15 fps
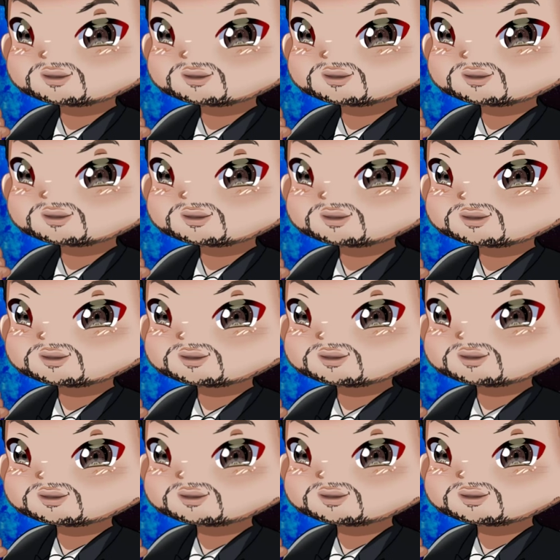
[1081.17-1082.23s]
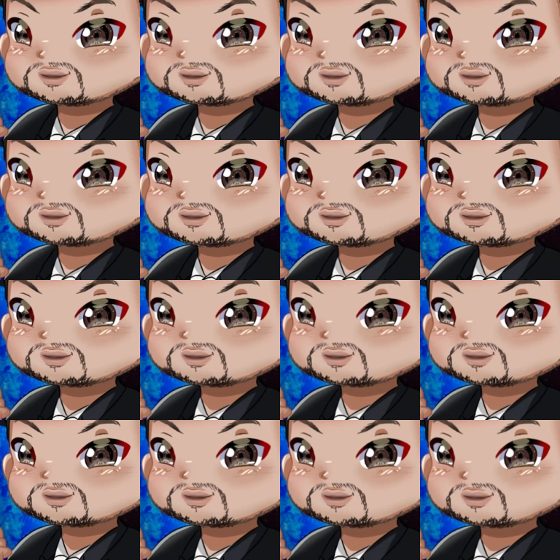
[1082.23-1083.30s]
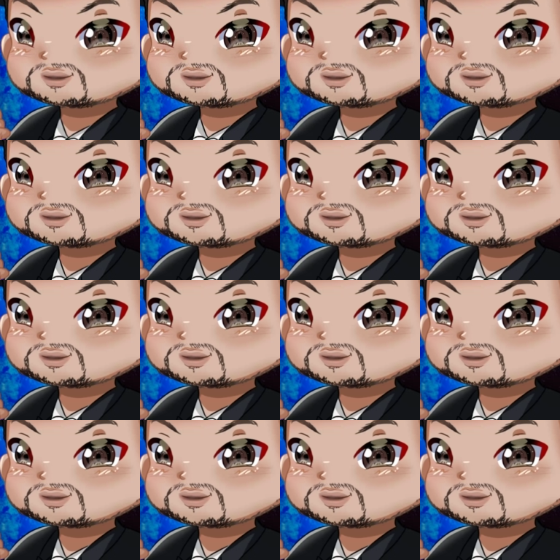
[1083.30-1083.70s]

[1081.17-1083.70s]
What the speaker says: No one is speaking in this clip.